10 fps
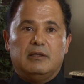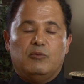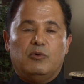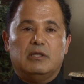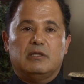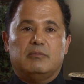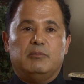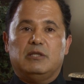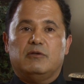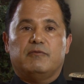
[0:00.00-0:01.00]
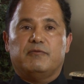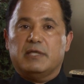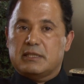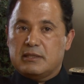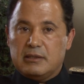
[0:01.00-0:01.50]
wanted me to
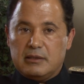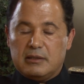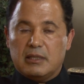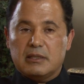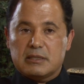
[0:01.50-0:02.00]
fix their